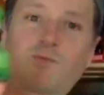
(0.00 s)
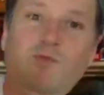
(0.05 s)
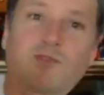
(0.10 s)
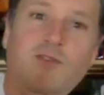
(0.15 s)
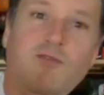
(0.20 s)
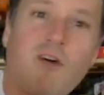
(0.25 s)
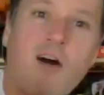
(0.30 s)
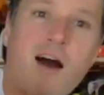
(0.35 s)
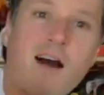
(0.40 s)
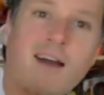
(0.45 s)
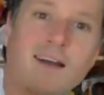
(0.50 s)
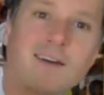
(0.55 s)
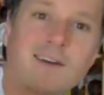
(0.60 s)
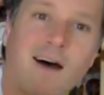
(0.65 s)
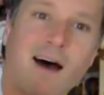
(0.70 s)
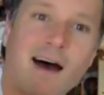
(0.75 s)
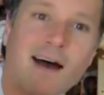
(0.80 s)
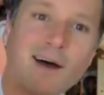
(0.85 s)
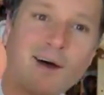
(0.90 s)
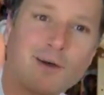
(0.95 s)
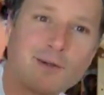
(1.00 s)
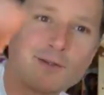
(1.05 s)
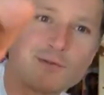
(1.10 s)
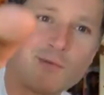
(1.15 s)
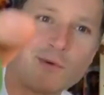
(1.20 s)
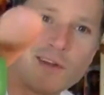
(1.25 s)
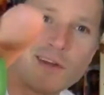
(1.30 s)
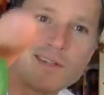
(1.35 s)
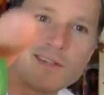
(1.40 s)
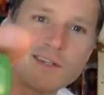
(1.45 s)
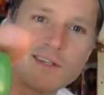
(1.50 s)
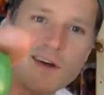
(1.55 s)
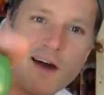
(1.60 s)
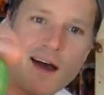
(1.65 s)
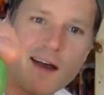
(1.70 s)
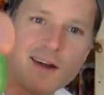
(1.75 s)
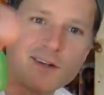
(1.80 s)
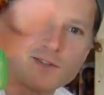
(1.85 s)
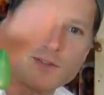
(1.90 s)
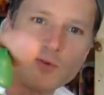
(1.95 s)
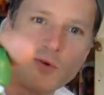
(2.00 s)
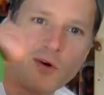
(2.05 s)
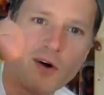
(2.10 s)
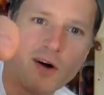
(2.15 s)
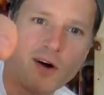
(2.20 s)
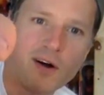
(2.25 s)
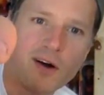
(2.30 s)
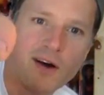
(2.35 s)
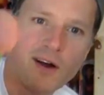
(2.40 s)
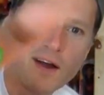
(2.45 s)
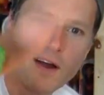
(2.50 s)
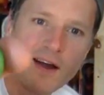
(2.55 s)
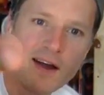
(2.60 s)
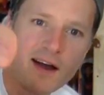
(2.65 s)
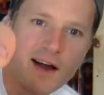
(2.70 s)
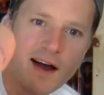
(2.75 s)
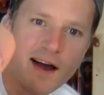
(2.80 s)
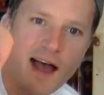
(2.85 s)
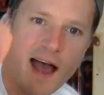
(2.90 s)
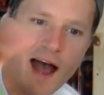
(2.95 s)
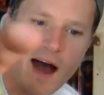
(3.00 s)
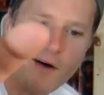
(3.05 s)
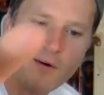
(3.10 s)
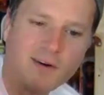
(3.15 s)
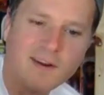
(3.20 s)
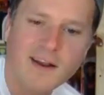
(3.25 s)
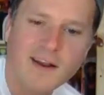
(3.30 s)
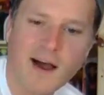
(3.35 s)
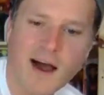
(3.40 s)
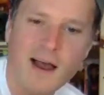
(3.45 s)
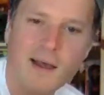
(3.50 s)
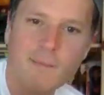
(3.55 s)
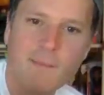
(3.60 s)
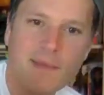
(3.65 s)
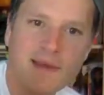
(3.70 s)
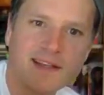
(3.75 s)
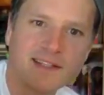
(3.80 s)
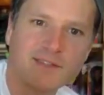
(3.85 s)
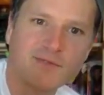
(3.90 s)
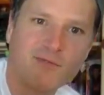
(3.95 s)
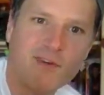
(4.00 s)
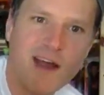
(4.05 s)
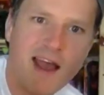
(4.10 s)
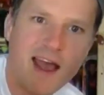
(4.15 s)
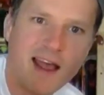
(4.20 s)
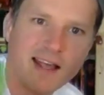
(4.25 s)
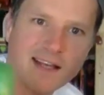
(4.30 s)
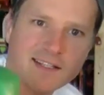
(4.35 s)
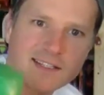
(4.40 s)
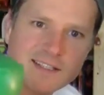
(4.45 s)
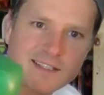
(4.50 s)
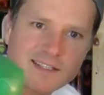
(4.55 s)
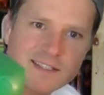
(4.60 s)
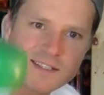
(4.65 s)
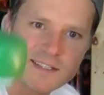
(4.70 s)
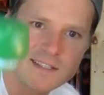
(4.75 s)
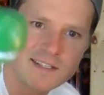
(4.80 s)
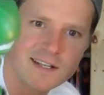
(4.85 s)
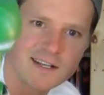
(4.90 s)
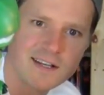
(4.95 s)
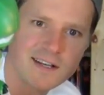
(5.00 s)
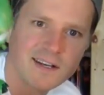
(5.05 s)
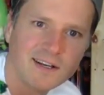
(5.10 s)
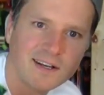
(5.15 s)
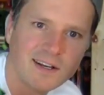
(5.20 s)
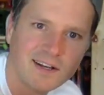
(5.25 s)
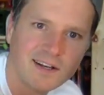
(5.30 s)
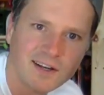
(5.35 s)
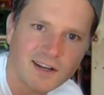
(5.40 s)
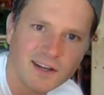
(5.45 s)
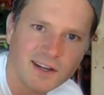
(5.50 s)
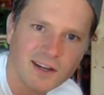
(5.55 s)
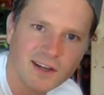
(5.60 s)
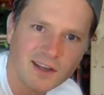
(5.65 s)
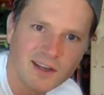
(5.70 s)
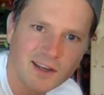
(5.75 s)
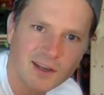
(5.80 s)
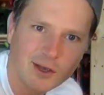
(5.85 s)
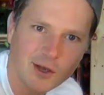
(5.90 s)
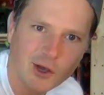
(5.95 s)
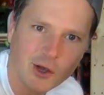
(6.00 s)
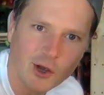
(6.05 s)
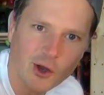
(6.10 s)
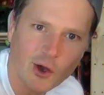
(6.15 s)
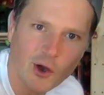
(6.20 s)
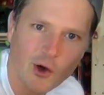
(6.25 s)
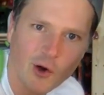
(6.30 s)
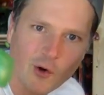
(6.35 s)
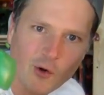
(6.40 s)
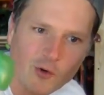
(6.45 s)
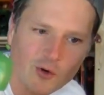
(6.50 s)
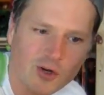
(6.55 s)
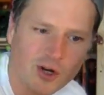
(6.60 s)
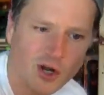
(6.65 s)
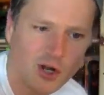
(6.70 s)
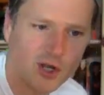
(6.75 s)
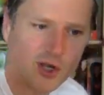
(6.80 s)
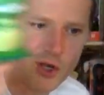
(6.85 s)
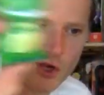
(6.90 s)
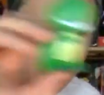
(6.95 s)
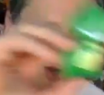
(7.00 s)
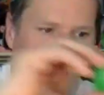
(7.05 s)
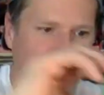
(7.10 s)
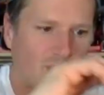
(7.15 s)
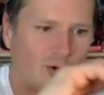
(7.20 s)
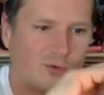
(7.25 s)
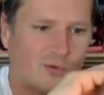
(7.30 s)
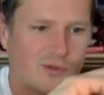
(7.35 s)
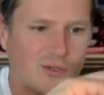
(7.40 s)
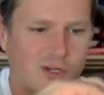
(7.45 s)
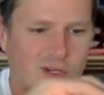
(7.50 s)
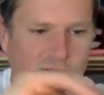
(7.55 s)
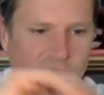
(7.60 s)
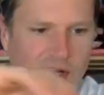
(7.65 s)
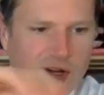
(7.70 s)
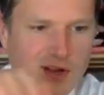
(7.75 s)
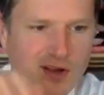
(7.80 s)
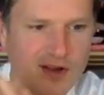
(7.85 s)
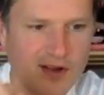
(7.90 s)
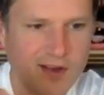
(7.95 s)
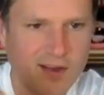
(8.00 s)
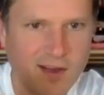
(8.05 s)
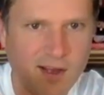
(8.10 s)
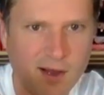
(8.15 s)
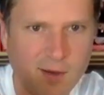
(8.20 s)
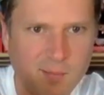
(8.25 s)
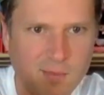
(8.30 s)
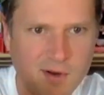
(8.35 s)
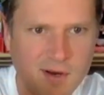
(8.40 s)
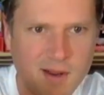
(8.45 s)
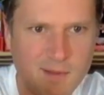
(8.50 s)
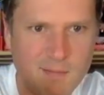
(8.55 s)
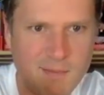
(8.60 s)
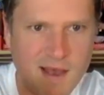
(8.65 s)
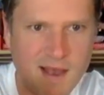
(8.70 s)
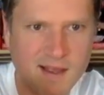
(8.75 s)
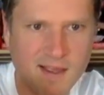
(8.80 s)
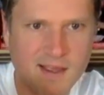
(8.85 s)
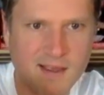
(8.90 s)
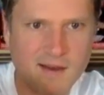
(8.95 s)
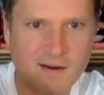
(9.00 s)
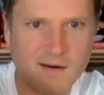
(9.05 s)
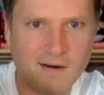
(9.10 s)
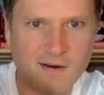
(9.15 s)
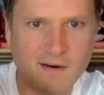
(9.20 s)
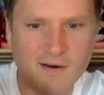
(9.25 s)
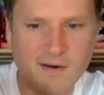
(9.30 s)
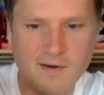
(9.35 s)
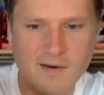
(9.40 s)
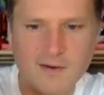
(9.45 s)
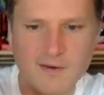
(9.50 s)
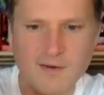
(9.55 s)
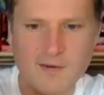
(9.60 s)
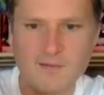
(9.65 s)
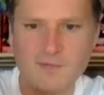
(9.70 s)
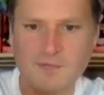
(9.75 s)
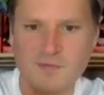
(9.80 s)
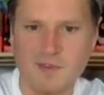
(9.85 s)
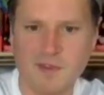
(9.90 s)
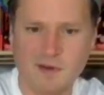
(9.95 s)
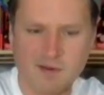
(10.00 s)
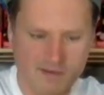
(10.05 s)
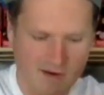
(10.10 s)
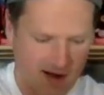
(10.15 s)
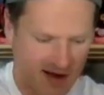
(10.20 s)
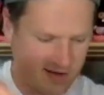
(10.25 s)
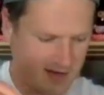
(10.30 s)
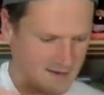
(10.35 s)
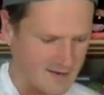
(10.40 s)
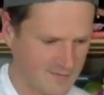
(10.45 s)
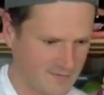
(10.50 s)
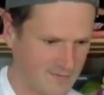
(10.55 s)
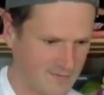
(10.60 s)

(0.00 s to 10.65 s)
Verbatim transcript: crocodiles, well, he's a dinosaur. How did I miss Rex? Cute, cute. I'll put him back here. All right.